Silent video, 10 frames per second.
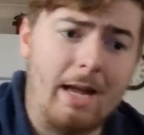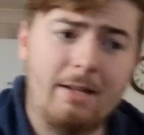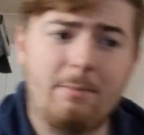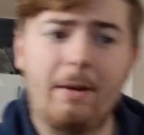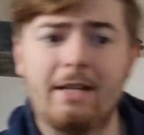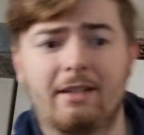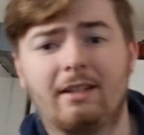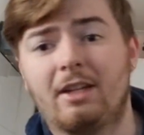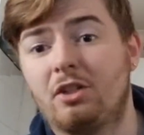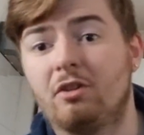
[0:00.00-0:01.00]
And
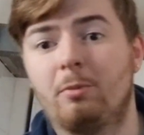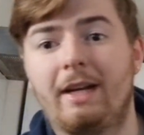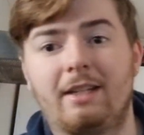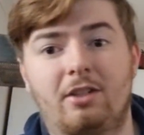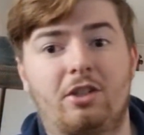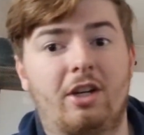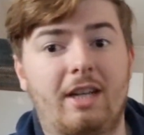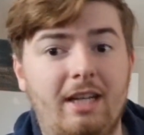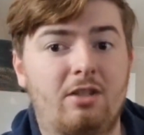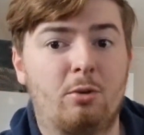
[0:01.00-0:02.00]
basically, she was waiting to
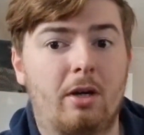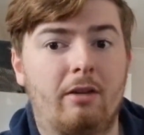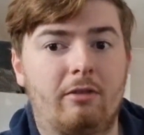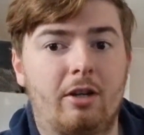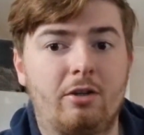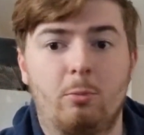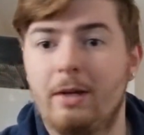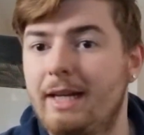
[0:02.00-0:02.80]
turn into our road.